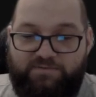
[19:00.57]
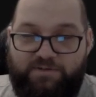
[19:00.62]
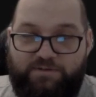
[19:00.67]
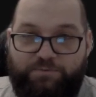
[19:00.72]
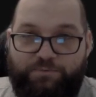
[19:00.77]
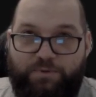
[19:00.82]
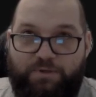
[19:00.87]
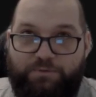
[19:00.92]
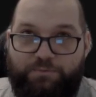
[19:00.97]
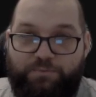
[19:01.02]

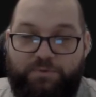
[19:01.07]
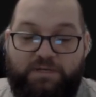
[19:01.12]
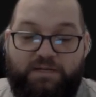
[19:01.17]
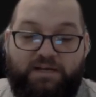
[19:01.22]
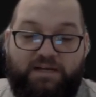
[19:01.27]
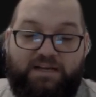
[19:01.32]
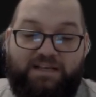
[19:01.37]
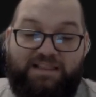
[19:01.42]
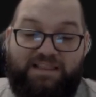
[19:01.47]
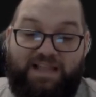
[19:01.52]
we win a
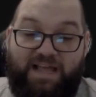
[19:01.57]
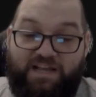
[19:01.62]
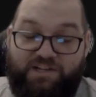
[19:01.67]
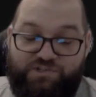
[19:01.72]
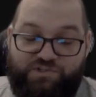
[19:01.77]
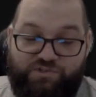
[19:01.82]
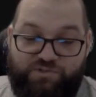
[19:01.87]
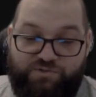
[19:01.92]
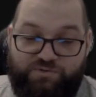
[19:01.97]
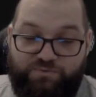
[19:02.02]

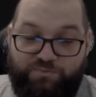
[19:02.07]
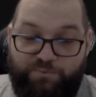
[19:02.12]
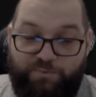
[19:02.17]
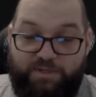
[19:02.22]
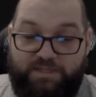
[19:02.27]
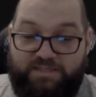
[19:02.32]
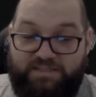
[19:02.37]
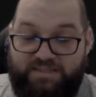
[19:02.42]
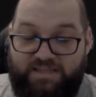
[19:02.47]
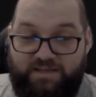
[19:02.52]
clash
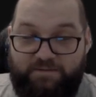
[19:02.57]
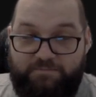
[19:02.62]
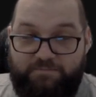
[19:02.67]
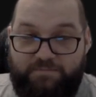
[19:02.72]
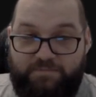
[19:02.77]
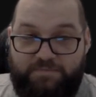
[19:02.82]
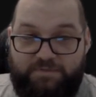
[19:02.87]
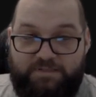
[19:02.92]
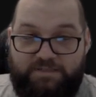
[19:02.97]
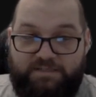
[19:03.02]
with
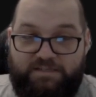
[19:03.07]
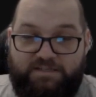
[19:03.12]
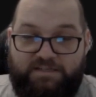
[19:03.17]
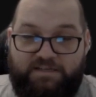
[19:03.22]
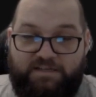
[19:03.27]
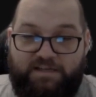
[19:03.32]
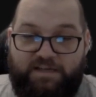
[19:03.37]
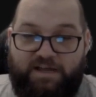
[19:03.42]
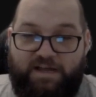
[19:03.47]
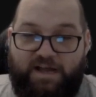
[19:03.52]
them,
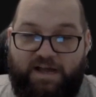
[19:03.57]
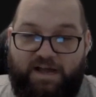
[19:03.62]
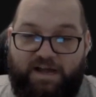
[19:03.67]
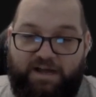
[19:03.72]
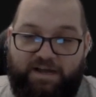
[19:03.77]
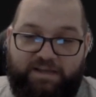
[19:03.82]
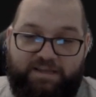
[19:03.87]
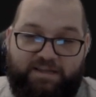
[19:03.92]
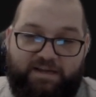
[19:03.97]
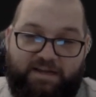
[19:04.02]

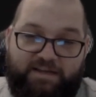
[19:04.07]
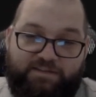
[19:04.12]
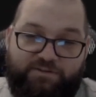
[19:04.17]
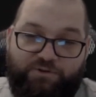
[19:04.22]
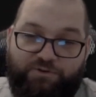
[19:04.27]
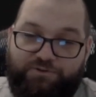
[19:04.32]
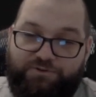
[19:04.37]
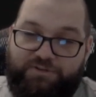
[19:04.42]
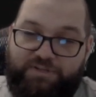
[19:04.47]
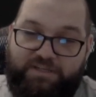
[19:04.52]
I
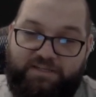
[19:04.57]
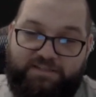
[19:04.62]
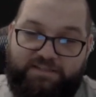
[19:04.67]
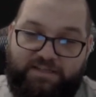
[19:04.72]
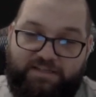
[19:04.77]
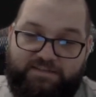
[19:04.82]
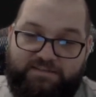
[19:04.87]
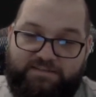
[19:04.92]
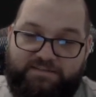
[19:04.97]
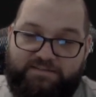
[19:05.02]
don't think
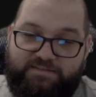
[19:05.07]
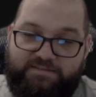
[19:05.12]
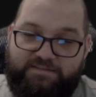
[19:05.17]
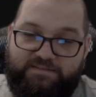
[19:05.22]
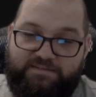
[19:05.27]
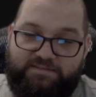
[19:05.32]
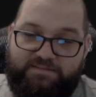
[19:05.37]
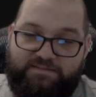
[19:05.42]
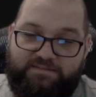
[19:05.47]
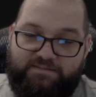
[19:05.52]
that
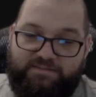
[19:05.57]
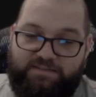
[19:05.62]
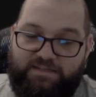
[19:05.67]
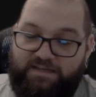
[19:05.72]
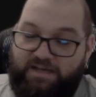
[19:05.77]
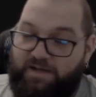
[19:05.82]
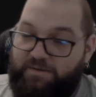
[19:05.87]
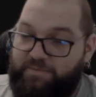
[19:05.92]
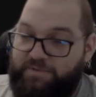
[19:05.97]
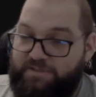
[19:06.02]
the
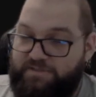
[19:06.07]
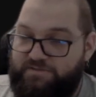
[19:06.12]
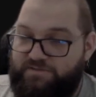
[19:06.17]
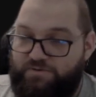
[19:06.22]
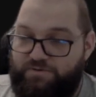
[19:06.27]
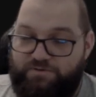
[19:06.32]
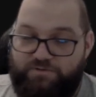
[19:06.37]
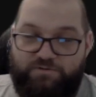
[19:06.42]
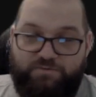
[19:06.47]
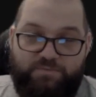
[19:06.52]
hammer is
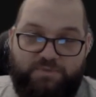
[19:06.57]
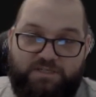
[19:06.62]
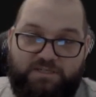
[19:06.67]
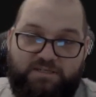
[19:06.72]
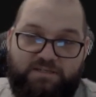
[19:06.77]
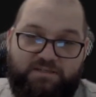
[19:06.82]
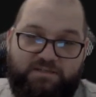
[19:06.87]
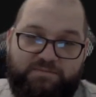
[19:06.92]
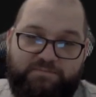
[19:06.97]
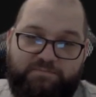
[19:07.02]
going to
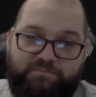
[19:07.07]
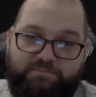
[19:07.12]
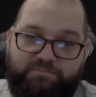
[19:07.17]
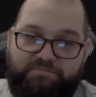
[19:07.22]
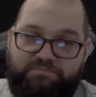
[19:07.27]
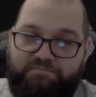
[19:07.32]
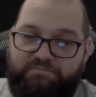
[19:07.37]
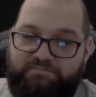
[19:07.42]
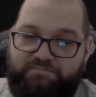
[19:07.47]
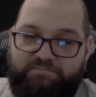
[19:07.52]
be
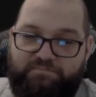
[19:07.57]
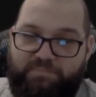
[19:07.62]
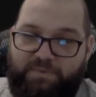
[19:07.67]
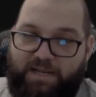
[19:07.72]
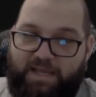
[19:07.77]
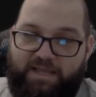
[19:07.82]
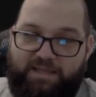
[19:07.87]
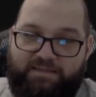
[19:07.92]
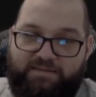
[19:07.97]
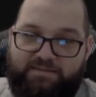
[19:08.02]

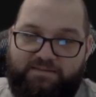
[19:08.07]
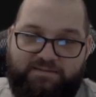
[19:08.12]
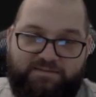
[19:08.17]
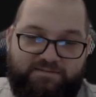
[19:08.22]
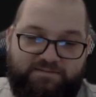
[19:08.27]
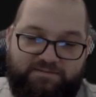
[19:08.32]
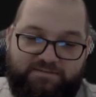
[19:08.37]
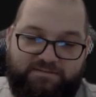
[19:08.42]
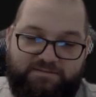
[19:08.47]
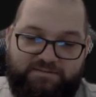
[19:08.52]
played.
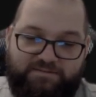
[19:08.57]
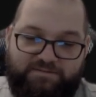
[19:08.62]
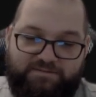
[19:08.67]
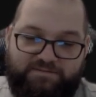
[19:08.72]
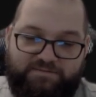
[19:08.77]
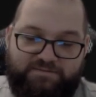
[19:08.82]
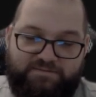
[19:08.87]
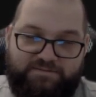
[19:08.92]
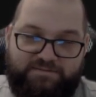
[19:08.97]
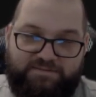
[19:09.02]

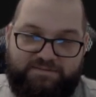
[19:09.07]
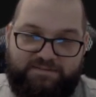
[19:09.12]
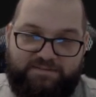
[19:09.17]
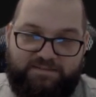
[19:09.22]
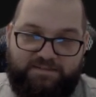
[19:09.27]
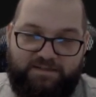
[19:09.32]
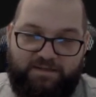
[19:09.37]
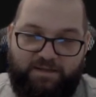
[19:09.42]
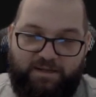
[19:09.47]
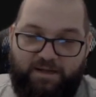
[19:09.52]

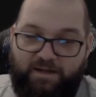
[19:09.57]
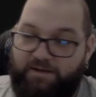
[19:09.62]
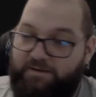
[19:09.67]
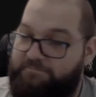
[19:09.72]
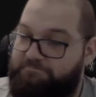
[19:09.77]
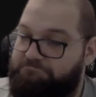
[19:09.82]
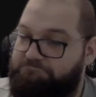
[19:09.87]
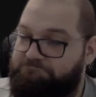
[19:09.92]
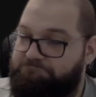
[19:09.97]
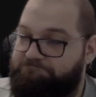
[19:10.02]

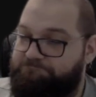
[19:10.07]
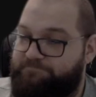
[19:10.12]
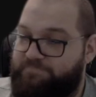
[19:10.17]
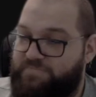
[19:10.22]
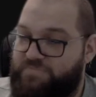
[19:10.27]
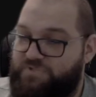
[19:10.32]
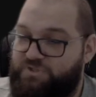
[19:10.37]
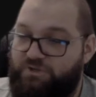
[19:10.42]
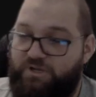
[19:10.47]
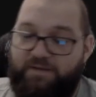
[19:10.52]

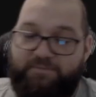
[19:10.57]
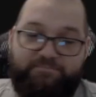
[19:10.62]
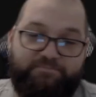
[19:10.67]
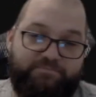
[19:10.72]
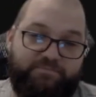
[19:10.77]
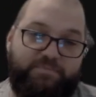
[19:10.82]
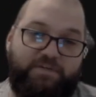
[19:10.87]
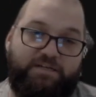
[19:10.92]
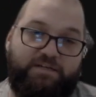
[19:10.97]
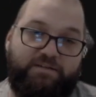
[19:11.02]
So yeah,
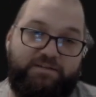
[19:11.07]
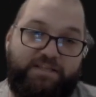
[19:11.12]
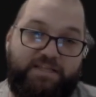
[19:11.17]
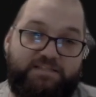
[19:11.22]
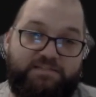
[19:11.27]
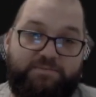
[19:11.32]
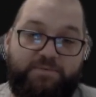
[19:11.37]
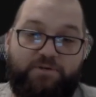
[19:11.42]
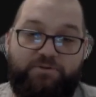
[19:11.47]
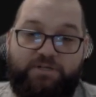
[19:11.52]

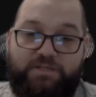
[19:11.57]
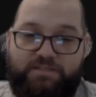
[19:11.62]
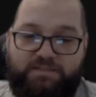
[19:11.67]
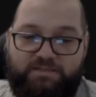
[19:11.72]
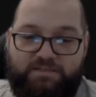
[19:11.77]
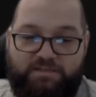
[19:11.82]
that's about it.